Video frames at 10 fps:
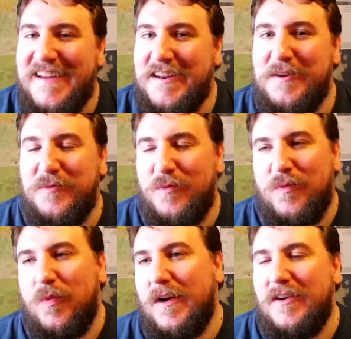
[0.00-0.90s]
in a
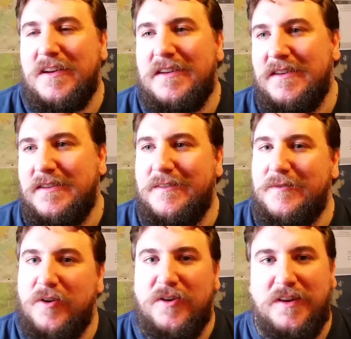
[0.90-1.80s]
weirdly
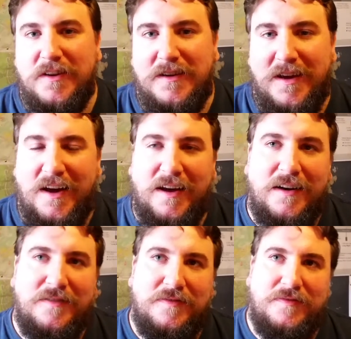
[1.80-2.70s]
drunken,
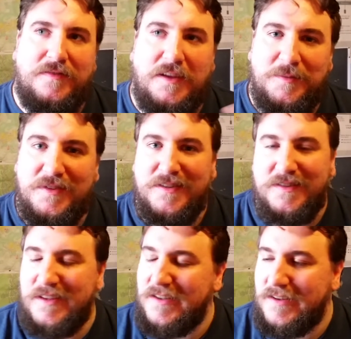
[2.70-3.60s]
half-tipsy
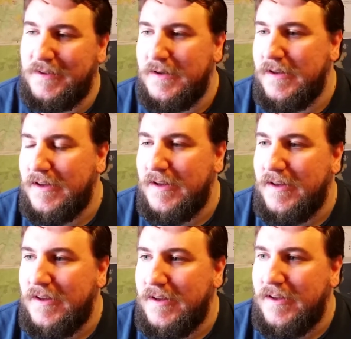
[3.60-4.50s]
state,
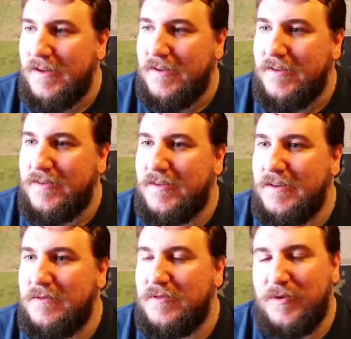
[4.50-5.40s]

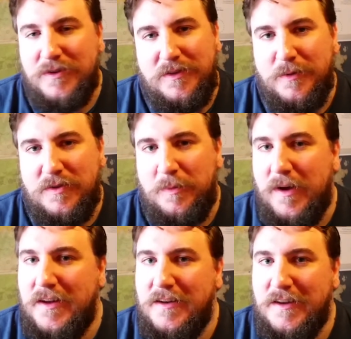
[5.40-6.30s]
Steve noticed there was a
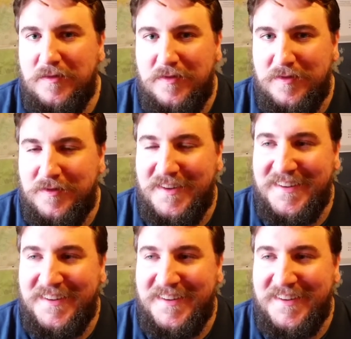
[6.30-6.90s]
penknife